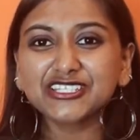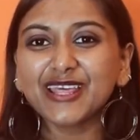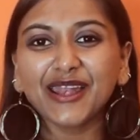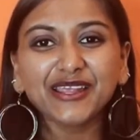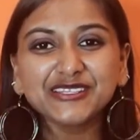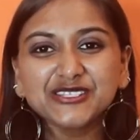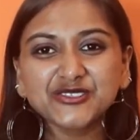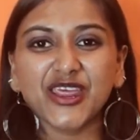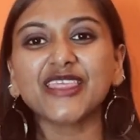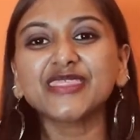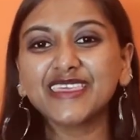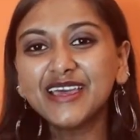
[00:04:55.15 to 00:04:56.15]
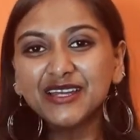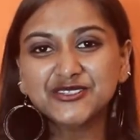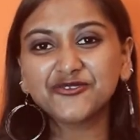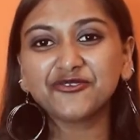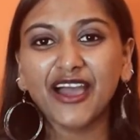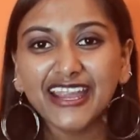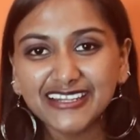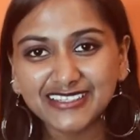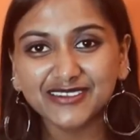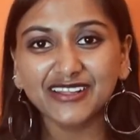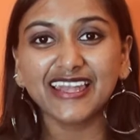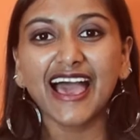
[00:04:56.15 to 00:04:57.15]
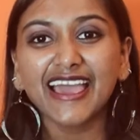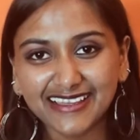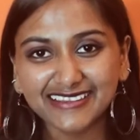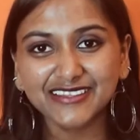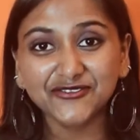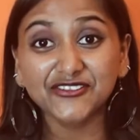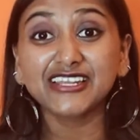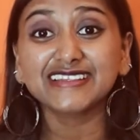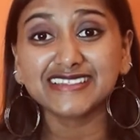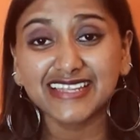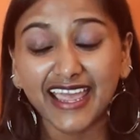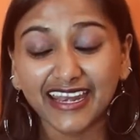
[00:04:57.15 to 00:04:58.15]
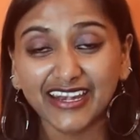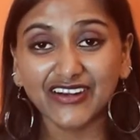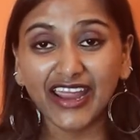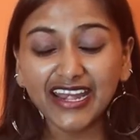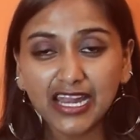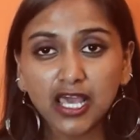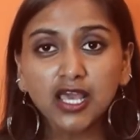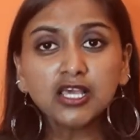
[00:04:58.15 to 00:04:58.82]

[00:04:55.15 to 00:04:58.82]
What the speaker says: they need strength to fight Goliath, the Philistine, right?